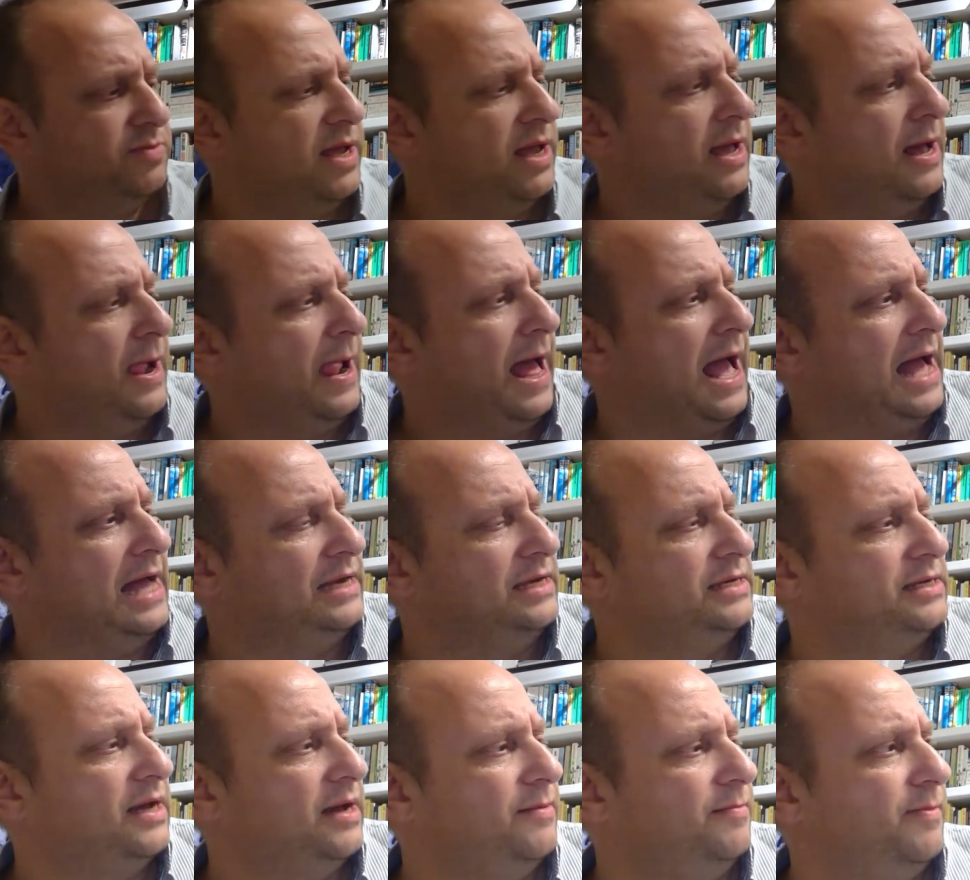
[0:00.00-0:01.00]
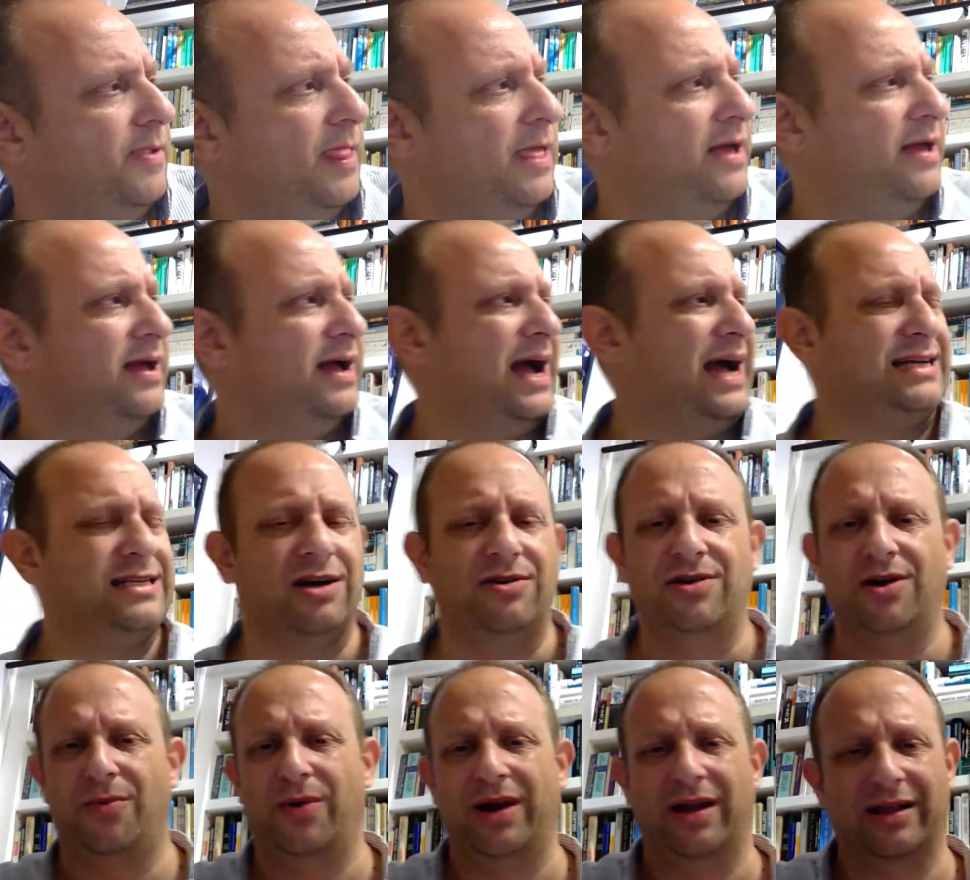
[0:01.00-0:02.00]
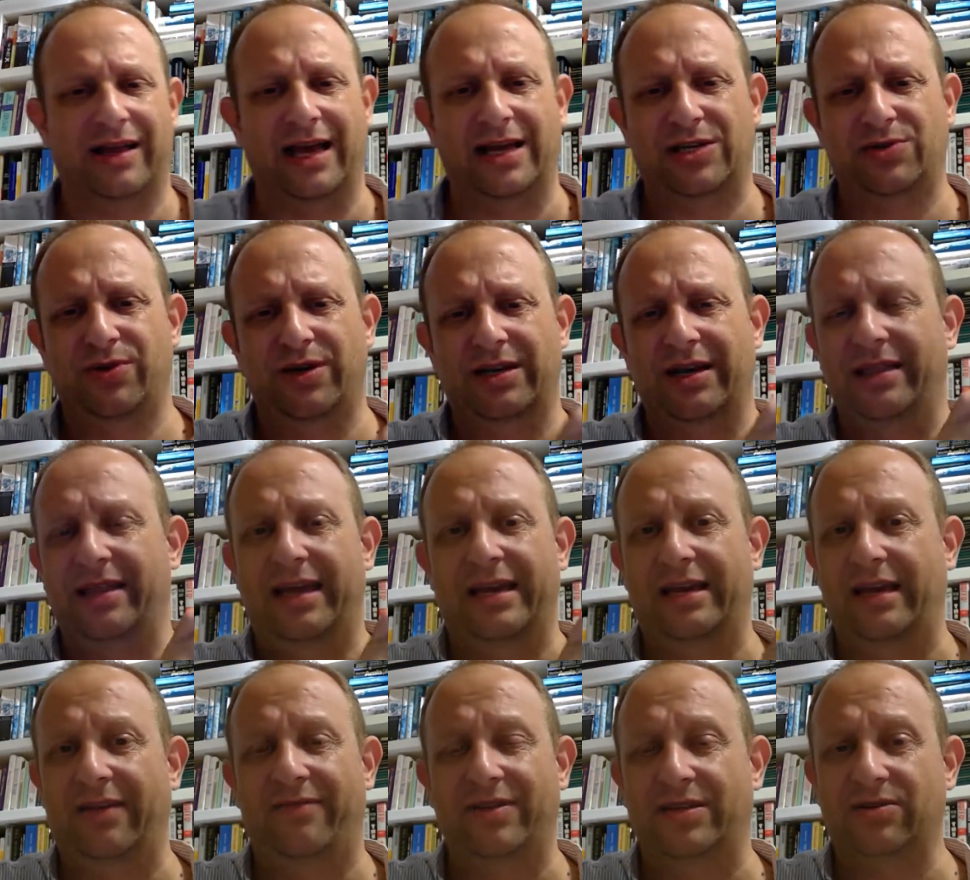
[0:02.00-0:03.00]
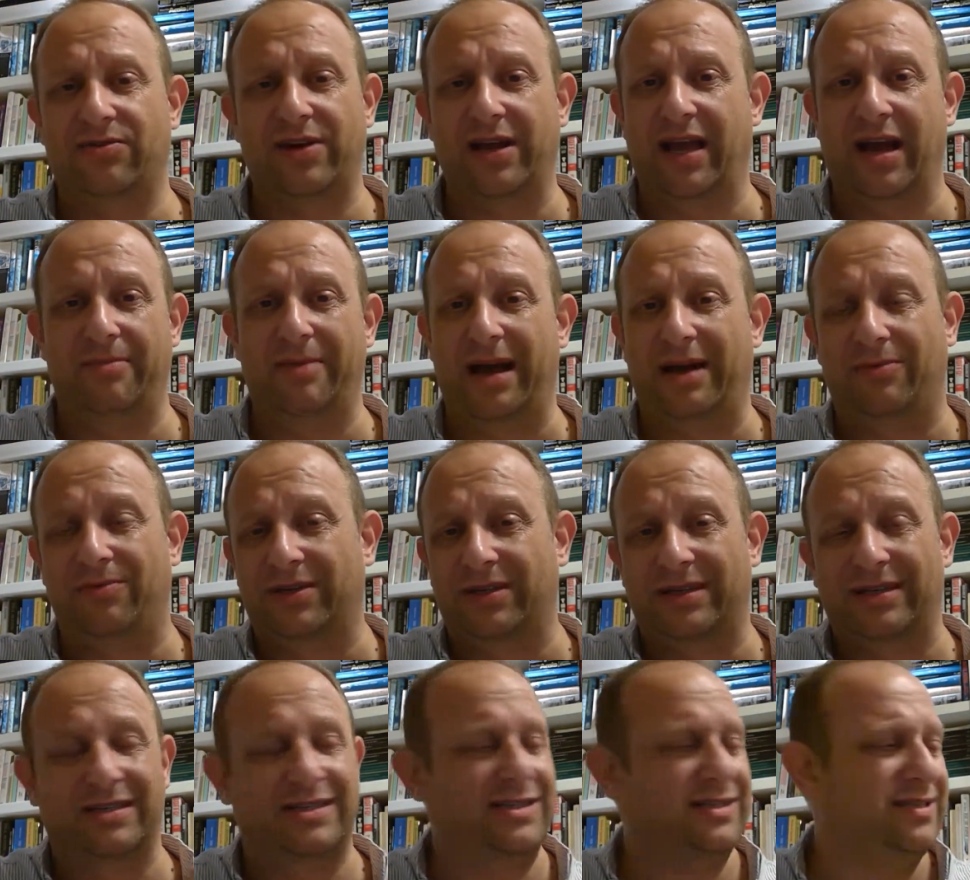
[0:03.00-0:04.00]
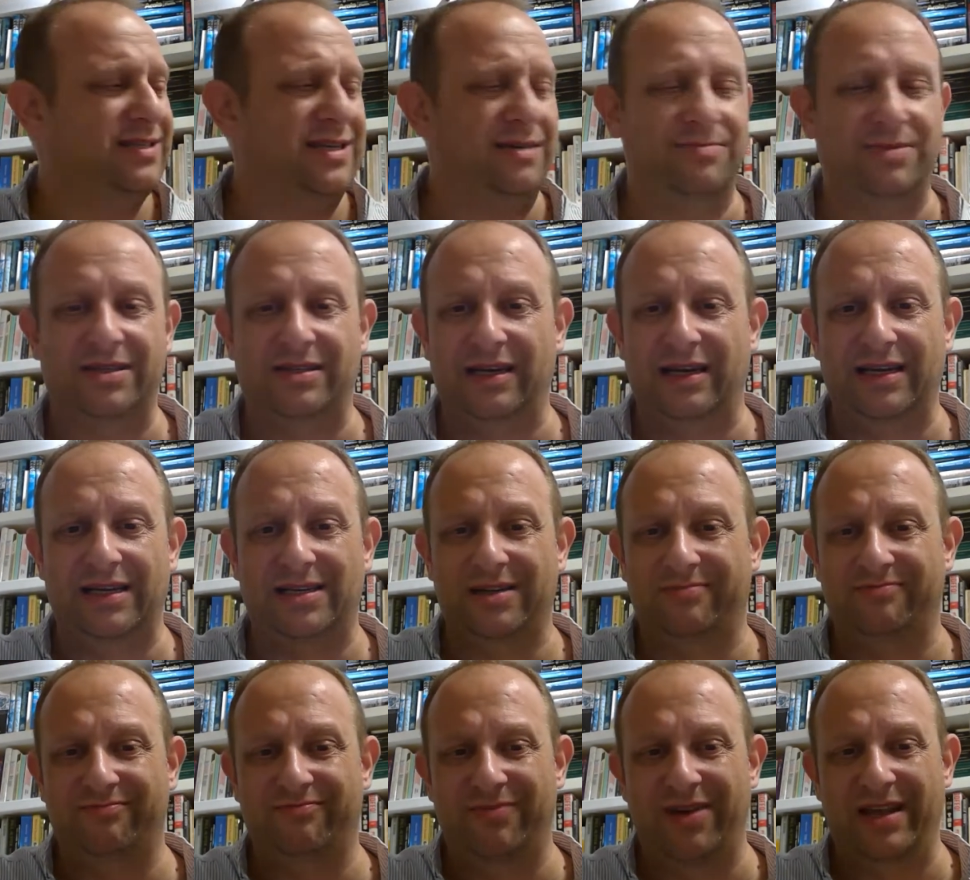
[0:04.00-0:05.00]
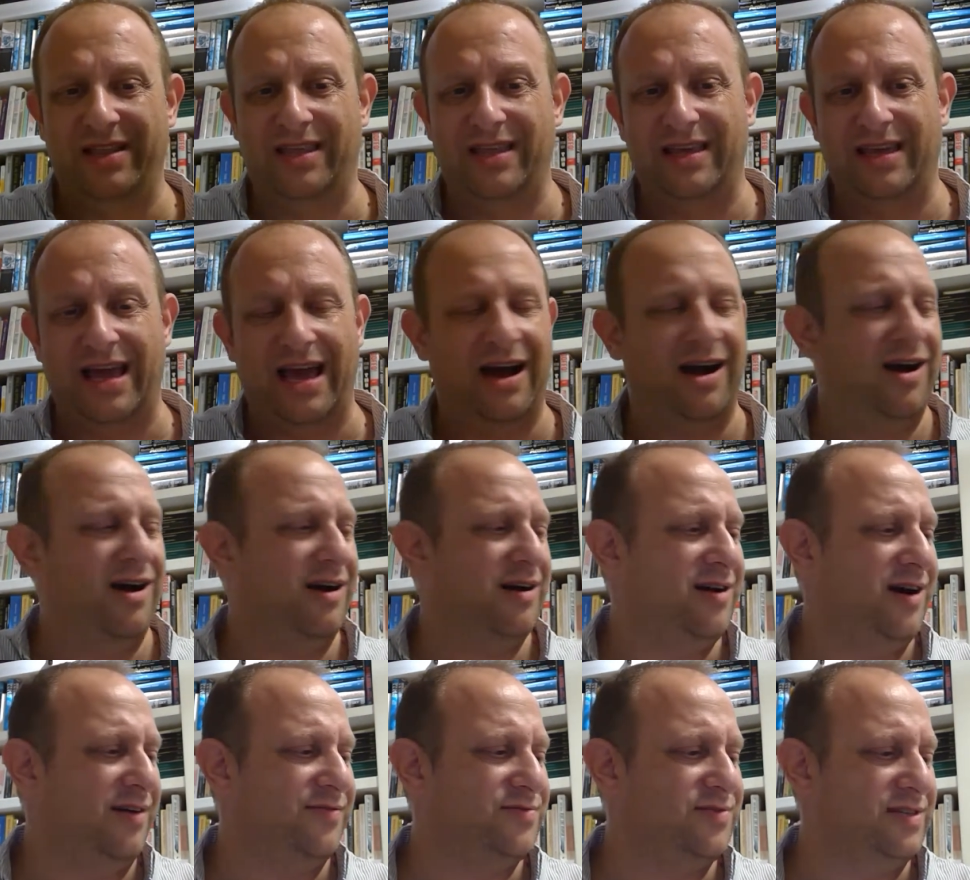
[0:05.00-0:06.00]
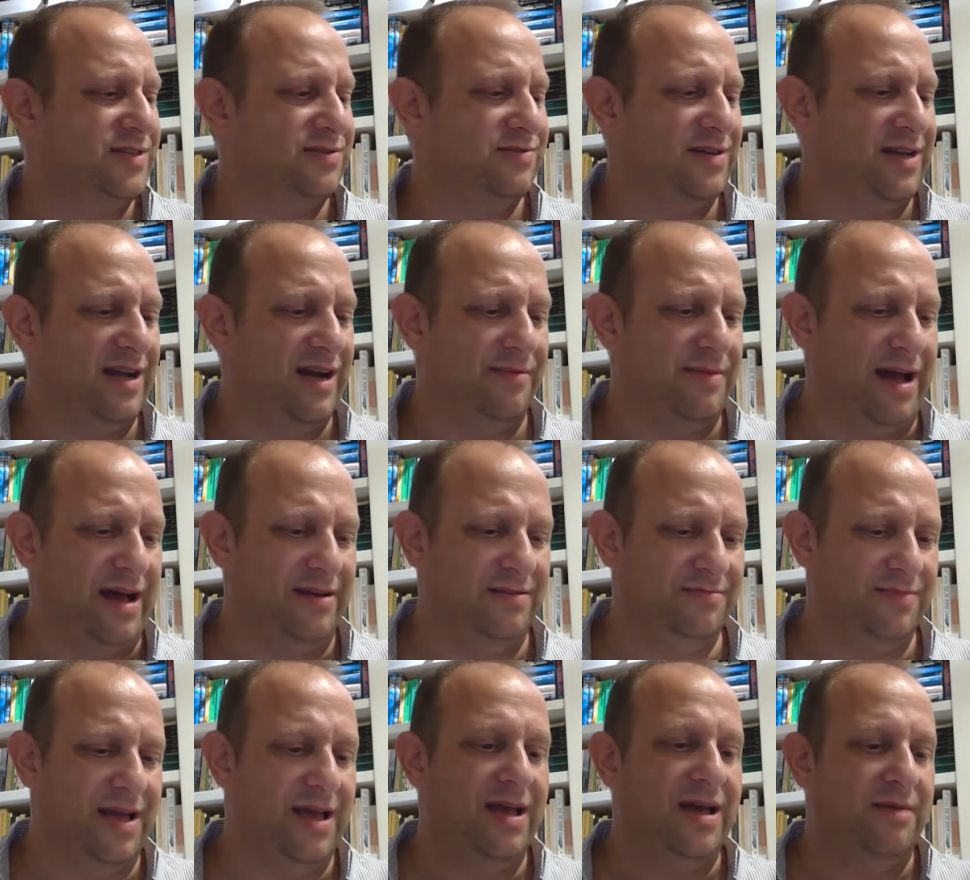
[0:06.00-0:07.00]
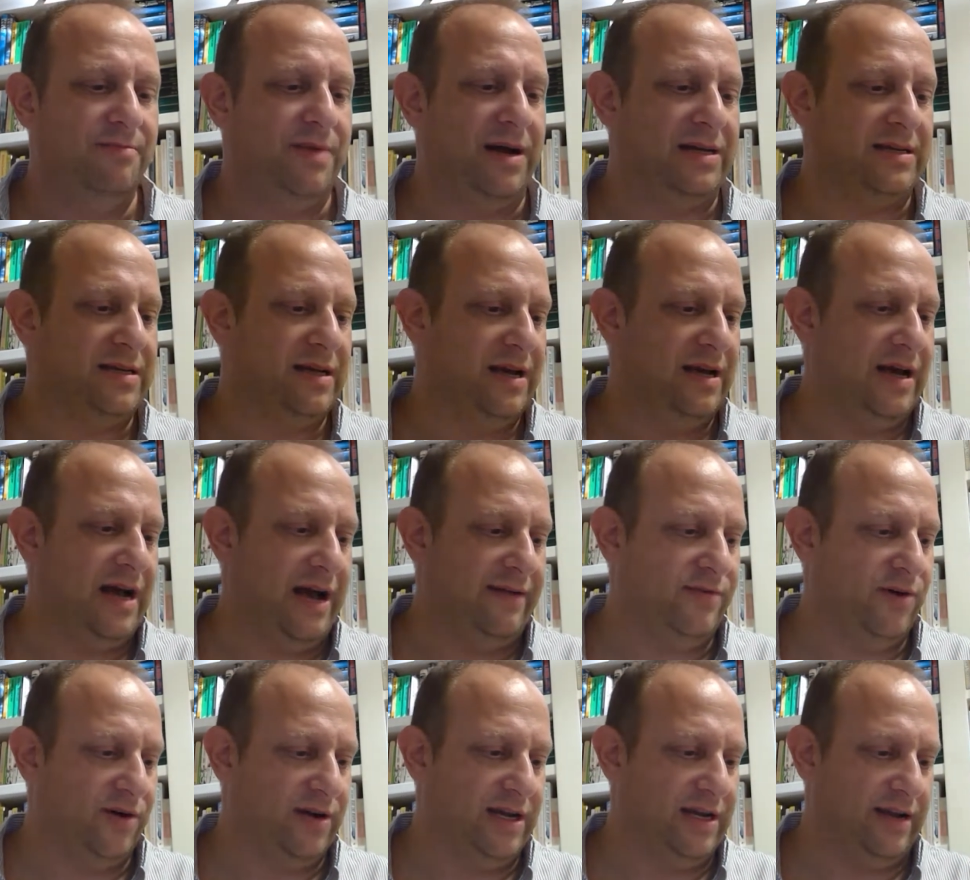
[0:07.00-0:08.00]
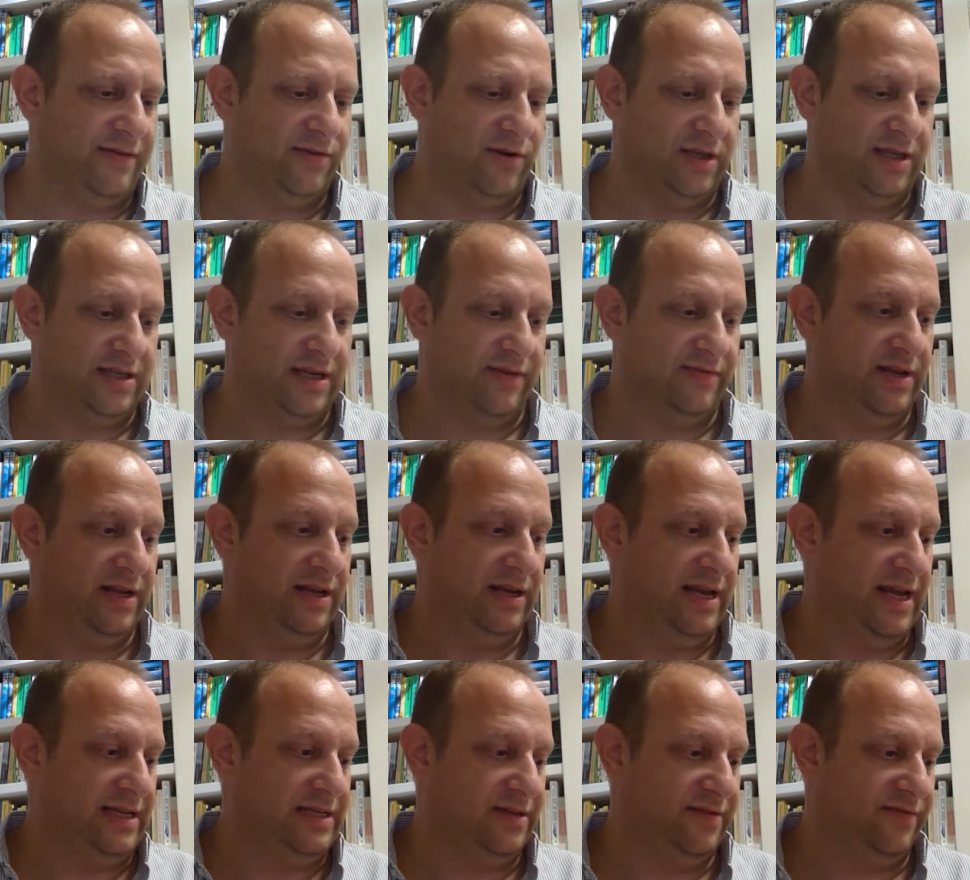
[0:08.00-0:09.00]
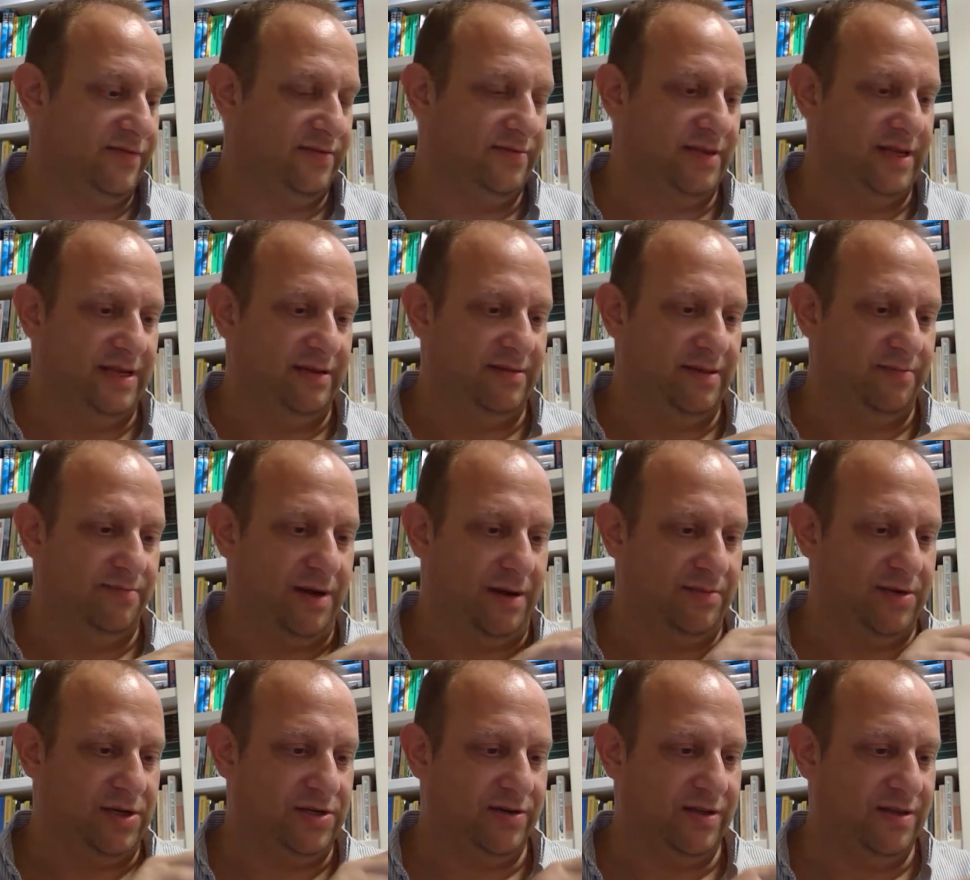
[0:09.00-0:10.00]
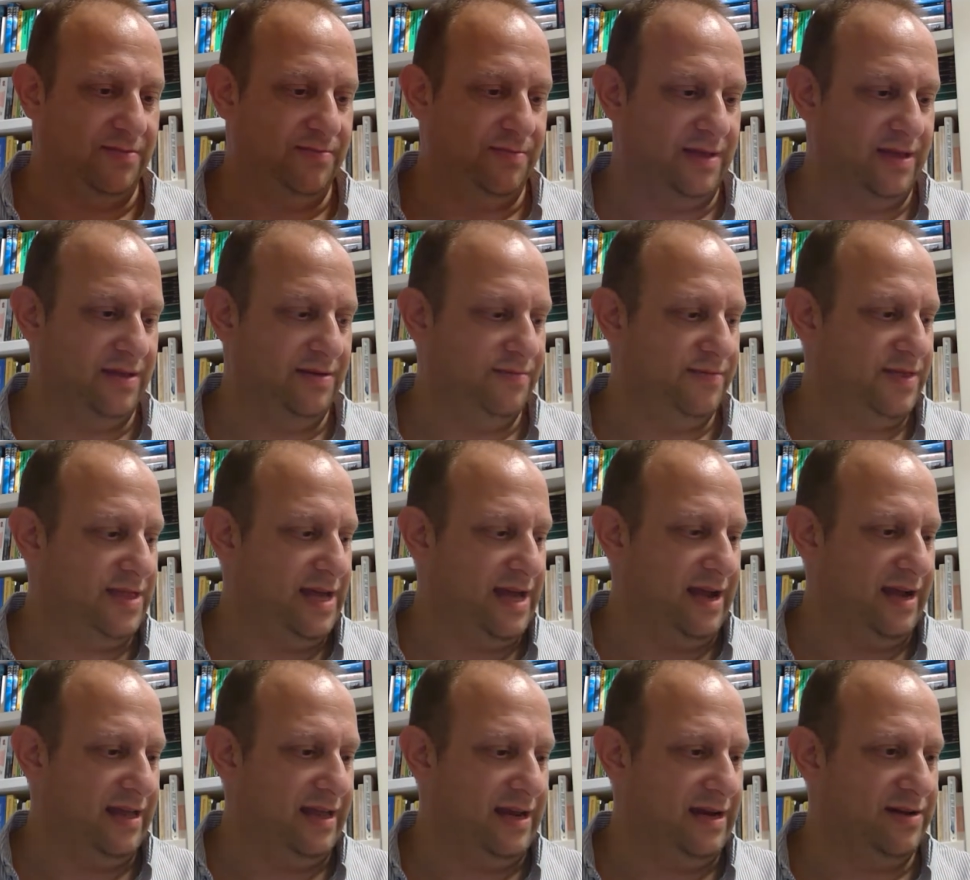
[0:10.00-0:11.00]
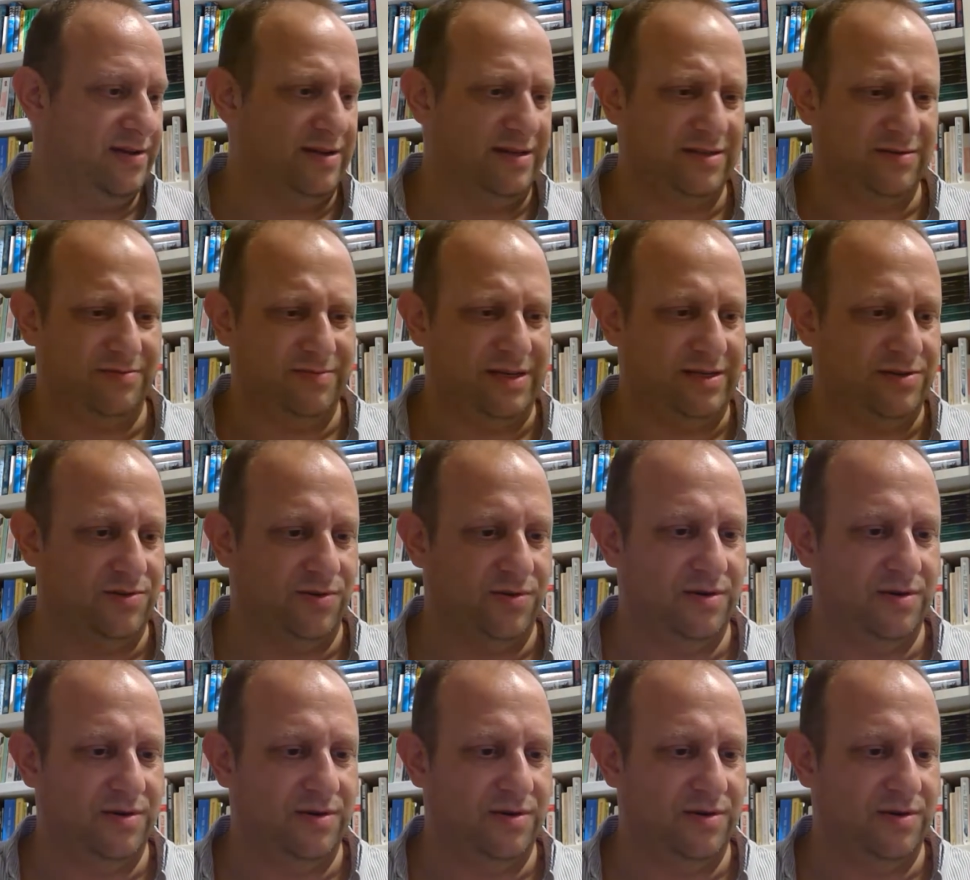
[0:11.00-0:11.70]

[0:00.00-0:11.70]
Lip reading: And I don't know when I'll get to it, and then if it's already come out, it seems silly to read the ARC after it's already come out. But I've got it. I've got this lovely letter from the publisher and the thing, and then it is a bit torn.